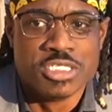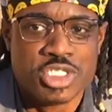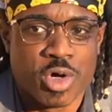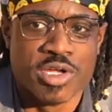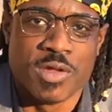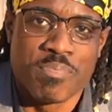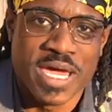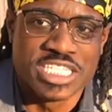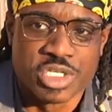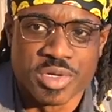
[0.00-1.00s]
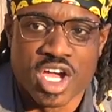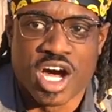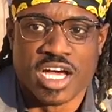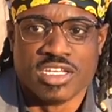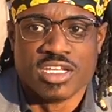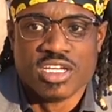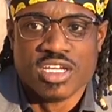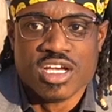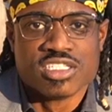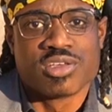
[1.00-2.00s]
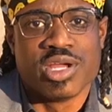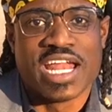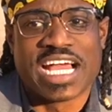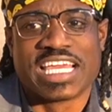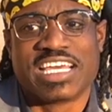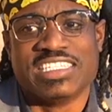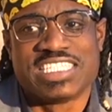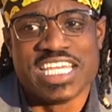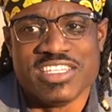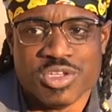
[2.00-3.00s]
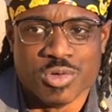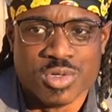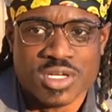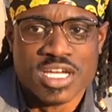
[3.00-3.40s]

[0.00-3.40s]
join the Patreon so that I can continue